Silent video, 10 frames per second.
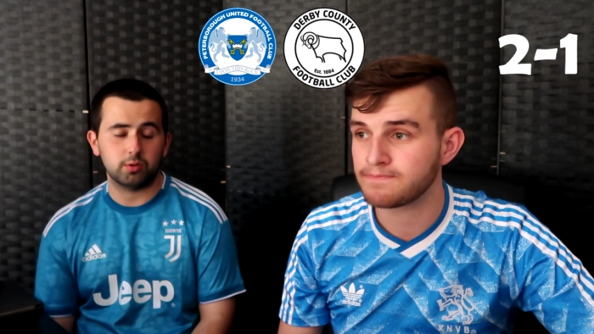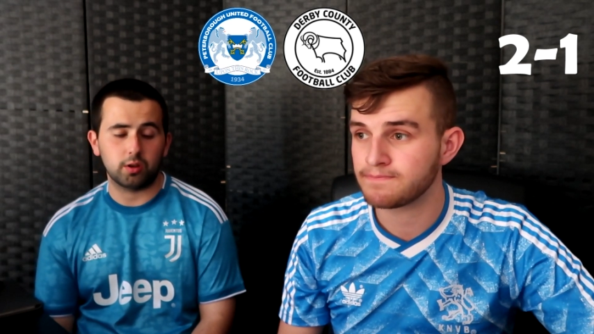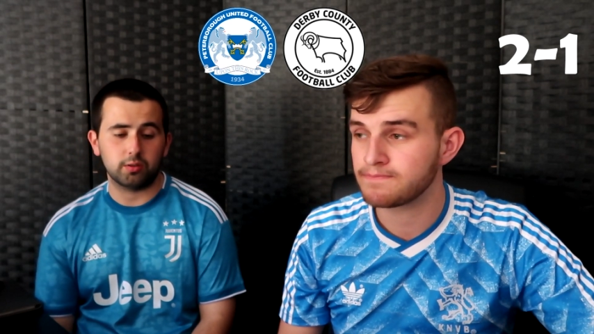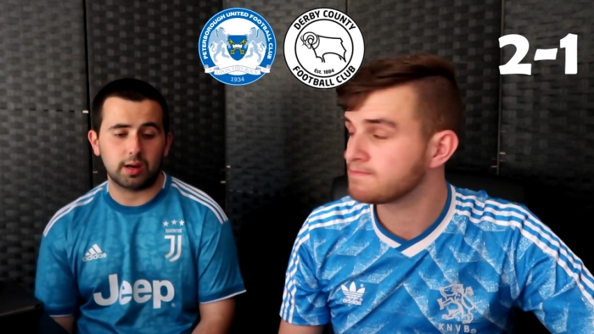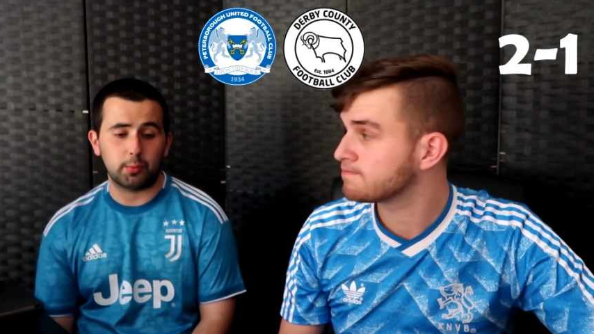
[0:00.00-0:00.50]

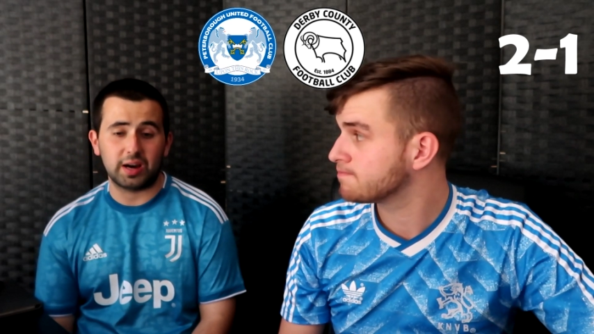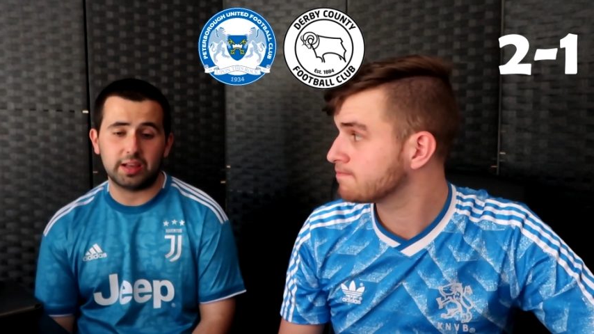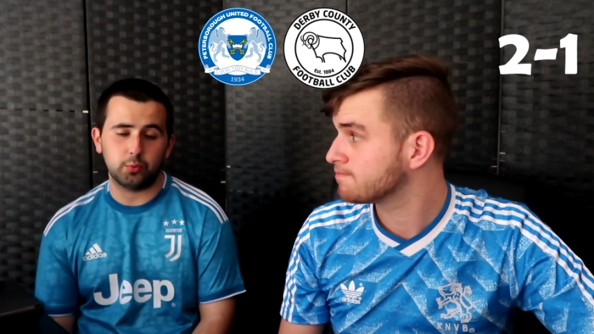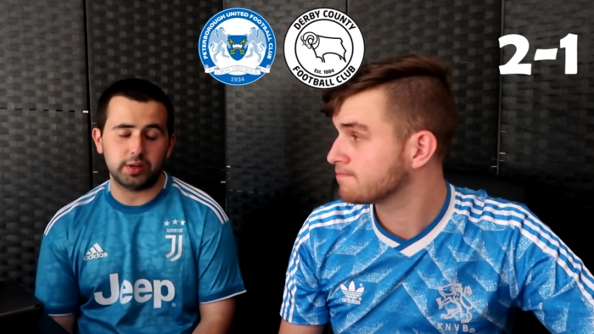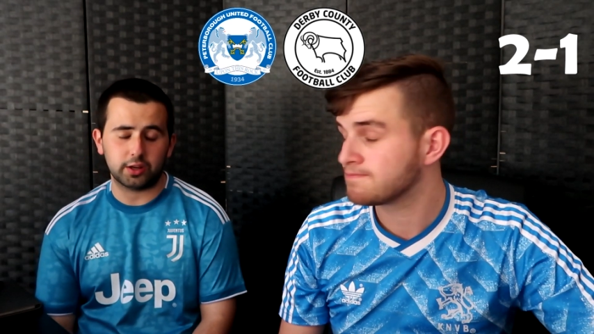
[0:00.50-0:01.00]
Speaker 1: not uh, well,
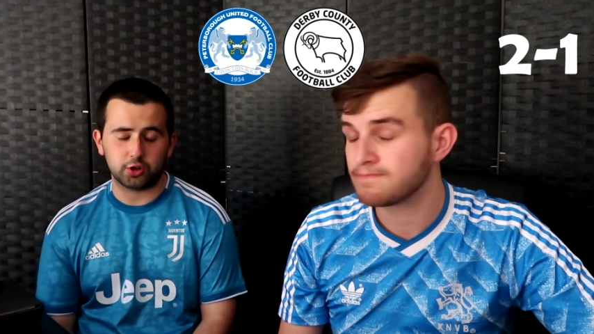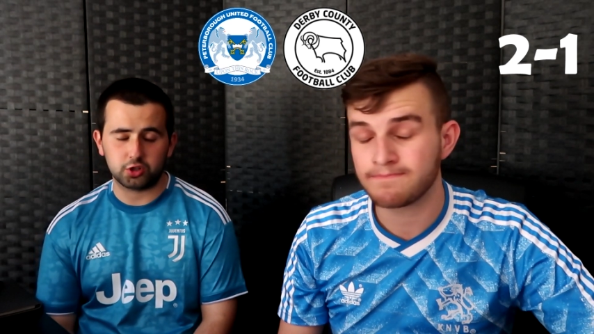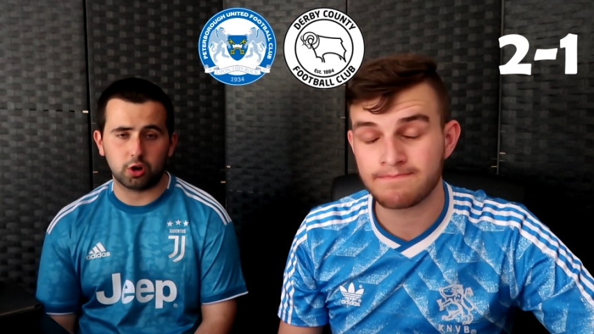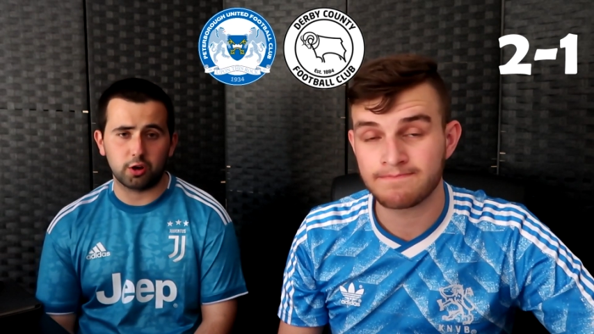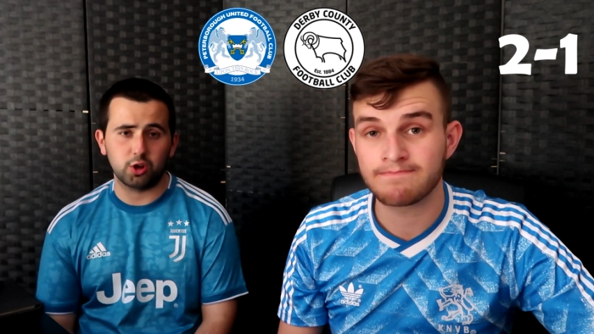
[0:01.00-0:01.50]
the weekend just
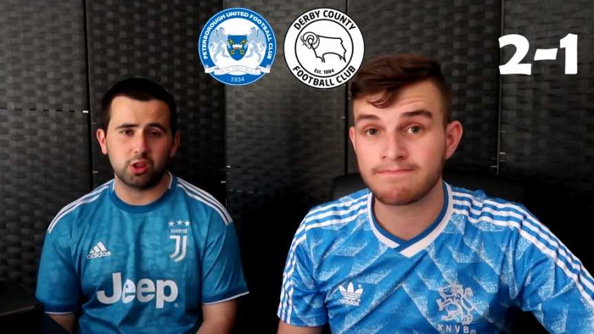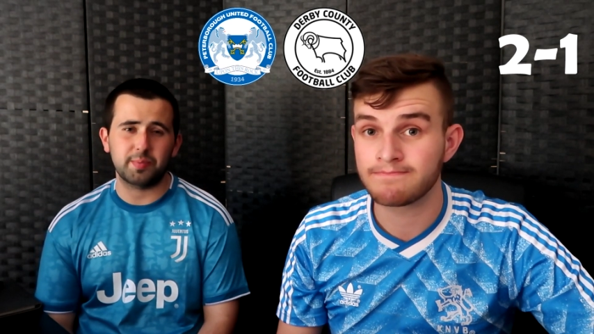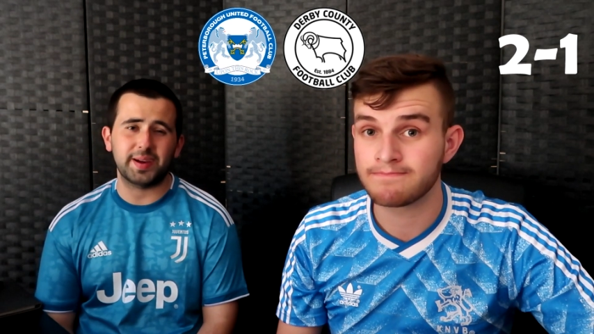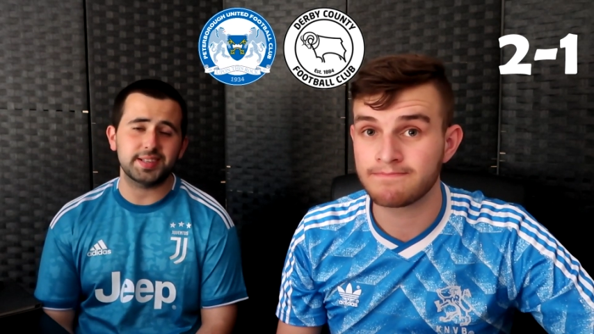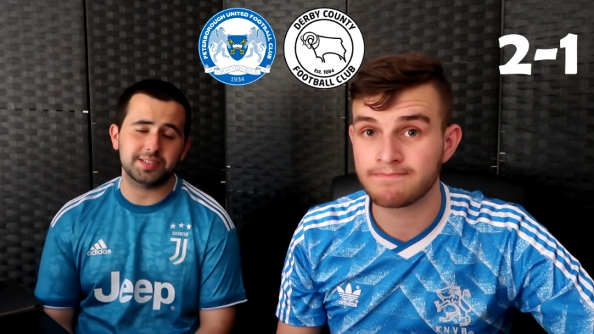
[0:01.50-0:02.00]
gone, not the
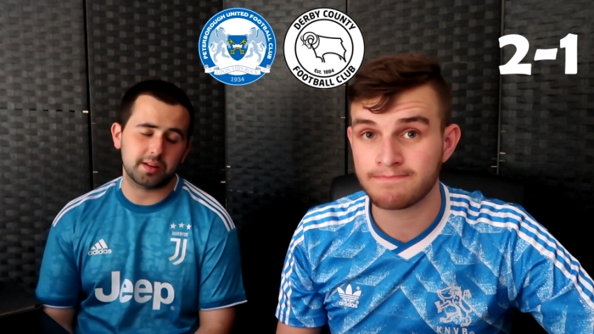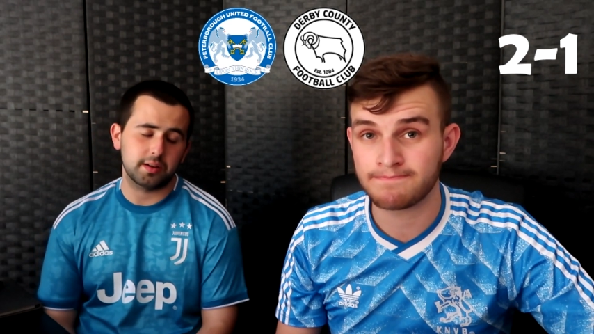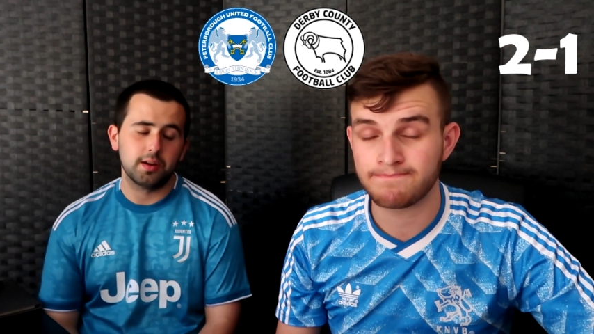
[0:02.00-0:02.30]
best.